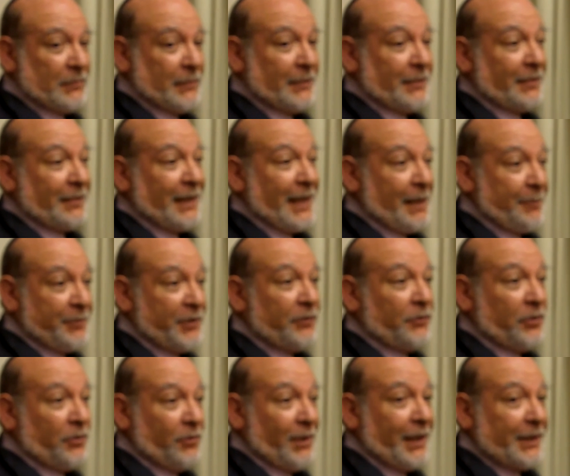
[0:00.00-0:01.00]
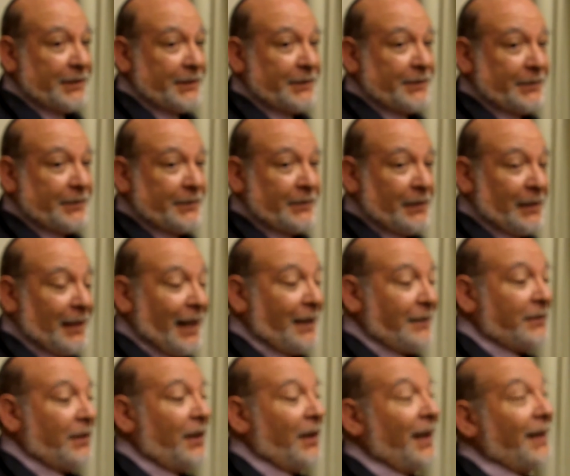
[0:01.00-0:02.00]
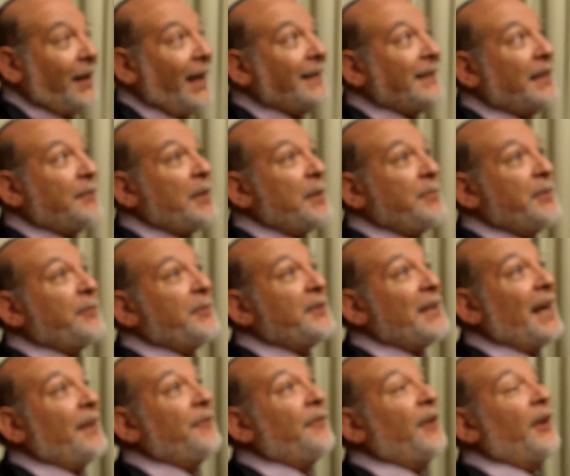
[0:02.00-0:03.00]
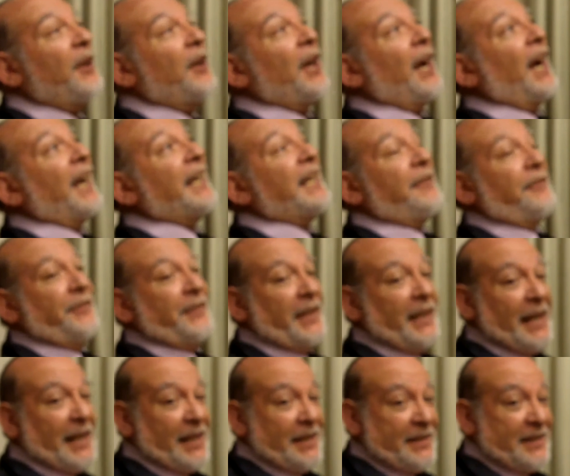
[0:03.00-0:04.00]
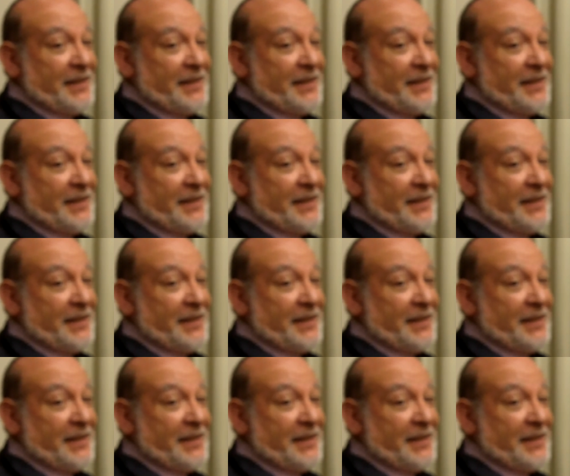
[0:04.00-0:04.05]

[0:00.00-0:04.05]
And it can happen in two ways. I tell my people, you have a gift today.